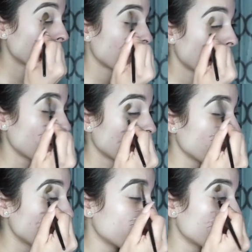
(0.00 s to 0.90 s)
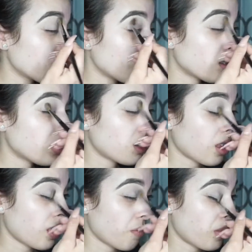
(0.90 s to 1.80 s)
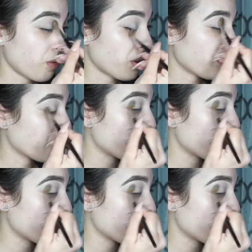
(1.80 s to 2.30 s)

going to set that primer.